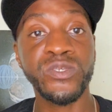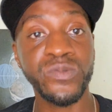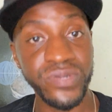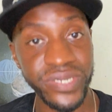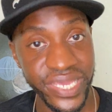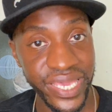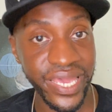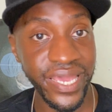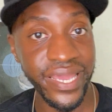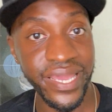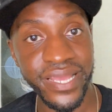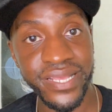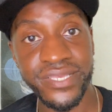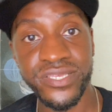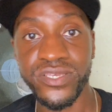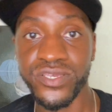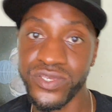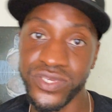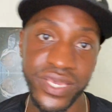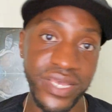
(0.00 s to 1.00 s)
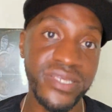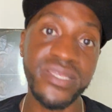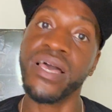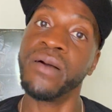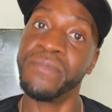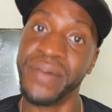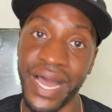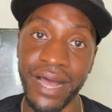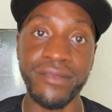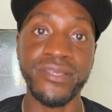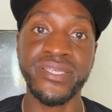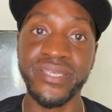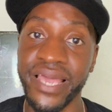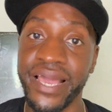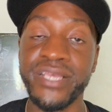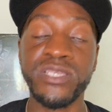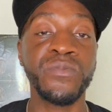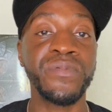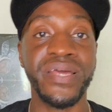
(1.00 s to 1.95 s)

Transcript: with kids just about sex,